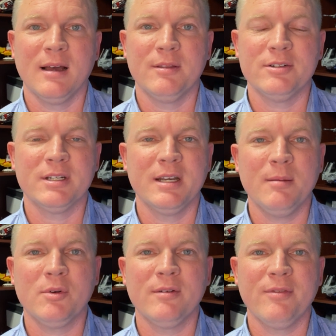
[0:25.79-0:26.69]
there's a
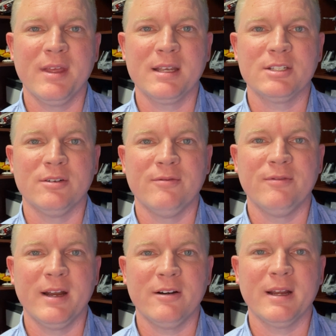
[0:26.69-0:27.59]
number of things that are
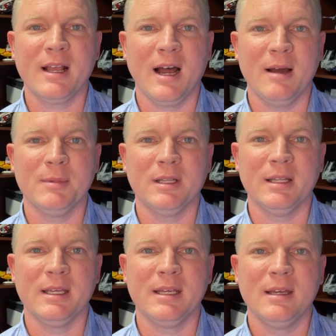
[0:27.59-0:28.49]
very
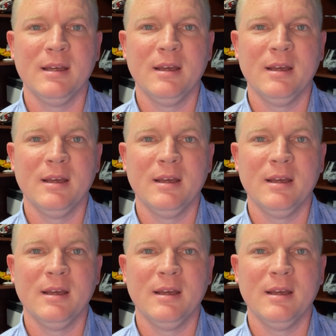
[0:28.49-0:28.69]
commonly